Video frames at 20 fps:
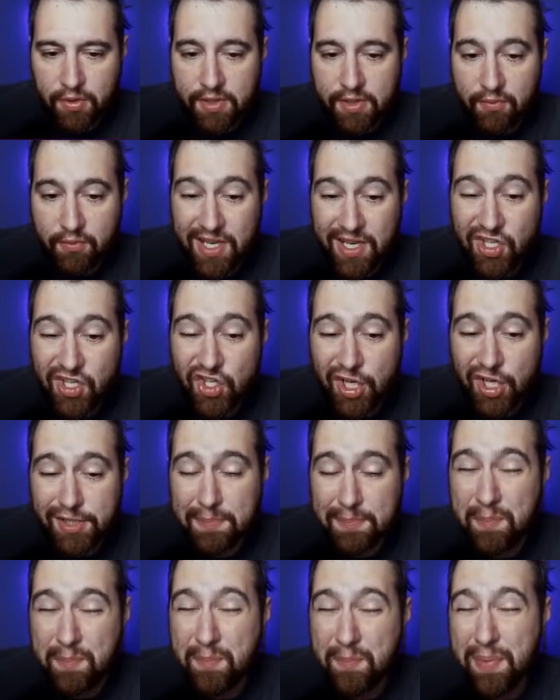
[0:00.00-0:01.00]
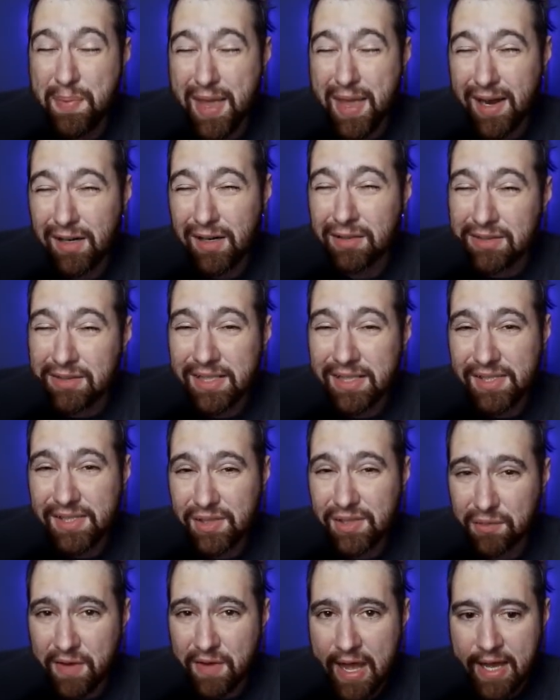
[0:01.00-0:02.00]
and we just barely
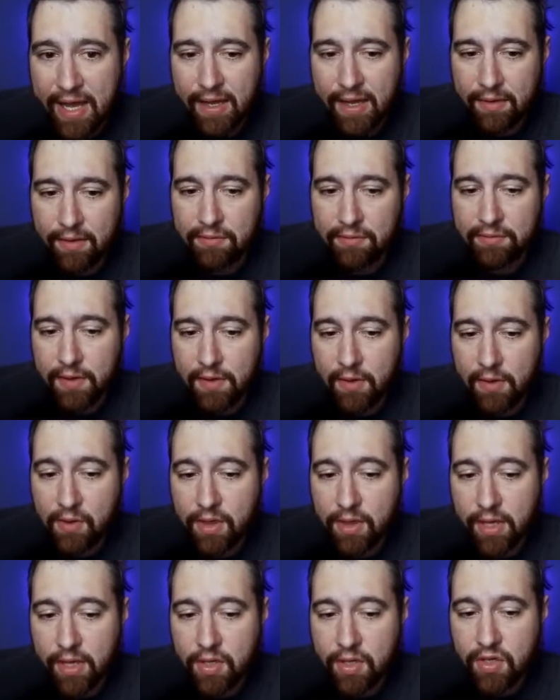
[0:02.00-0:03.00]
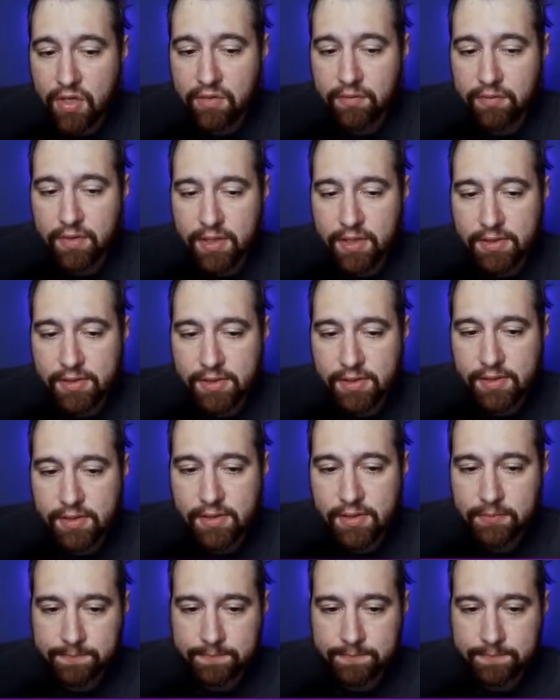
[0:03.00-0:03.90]
survive, and we let go of this